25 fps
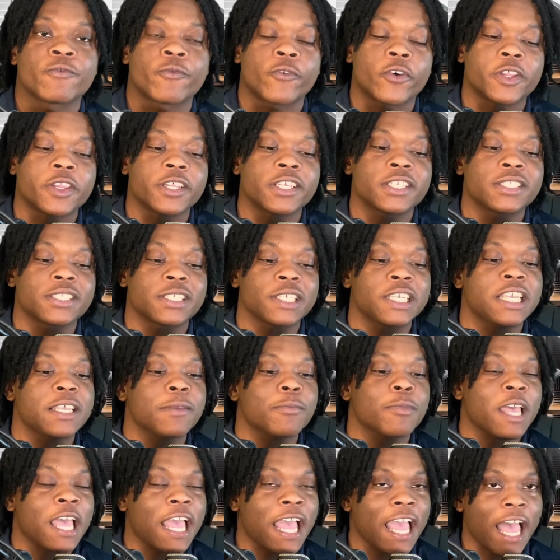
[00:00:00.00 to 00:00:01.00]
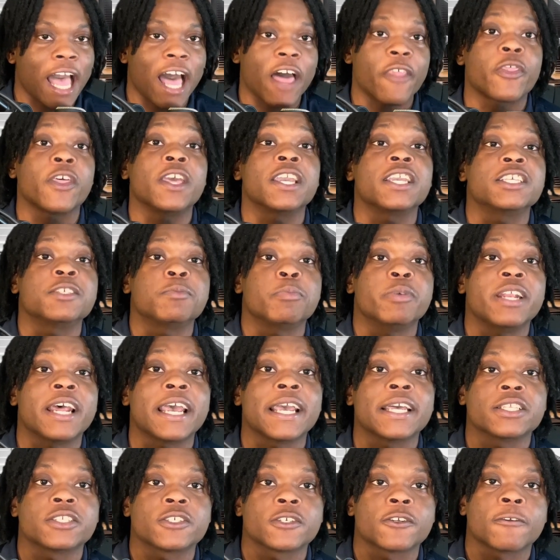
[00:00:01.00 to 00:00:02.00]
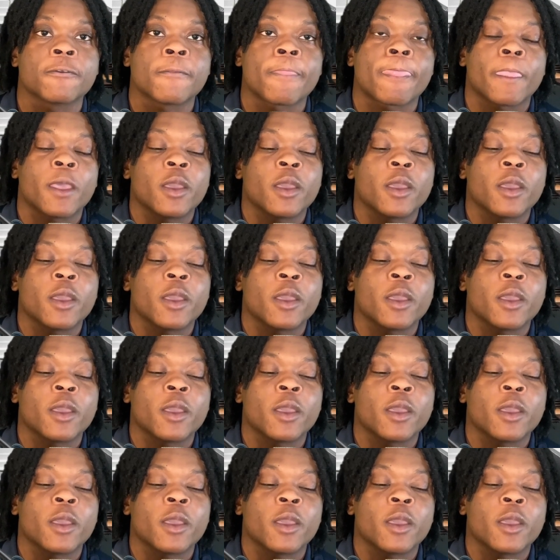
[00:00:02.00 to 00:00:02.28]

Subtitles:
for this team, I think it's been answered.